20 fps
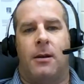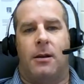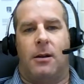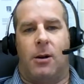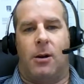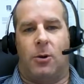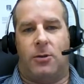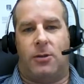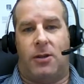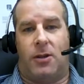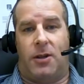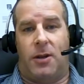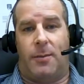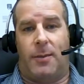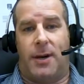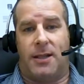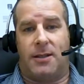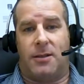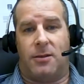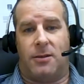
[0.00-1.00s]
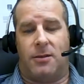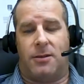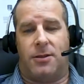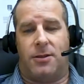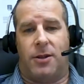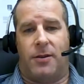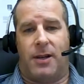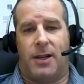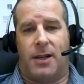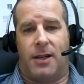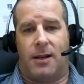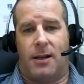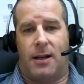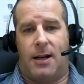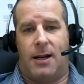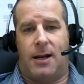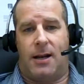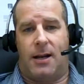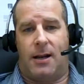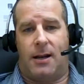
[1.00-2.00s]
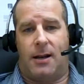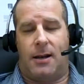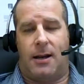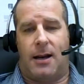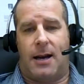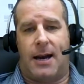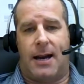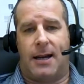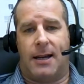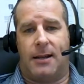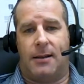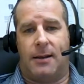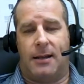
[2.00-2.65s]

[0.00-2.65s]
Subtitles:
goes to the muscles during high